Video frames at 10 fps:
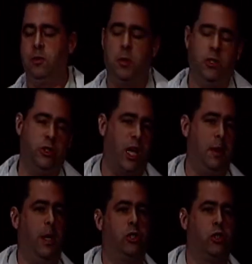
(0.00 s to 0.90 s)
But you just got to
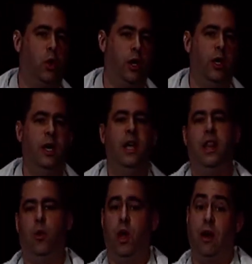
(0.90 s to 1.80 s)
make sure
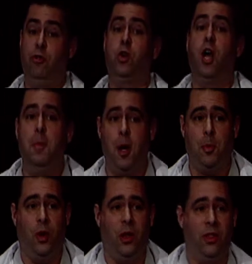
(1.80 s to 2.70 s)
that whatever you come up
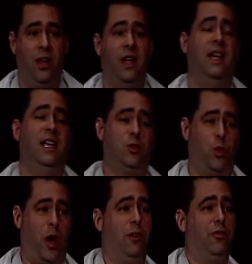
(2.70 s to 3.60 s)
with is
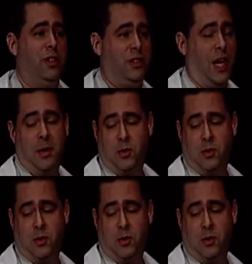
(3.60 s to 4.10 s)
right for the time.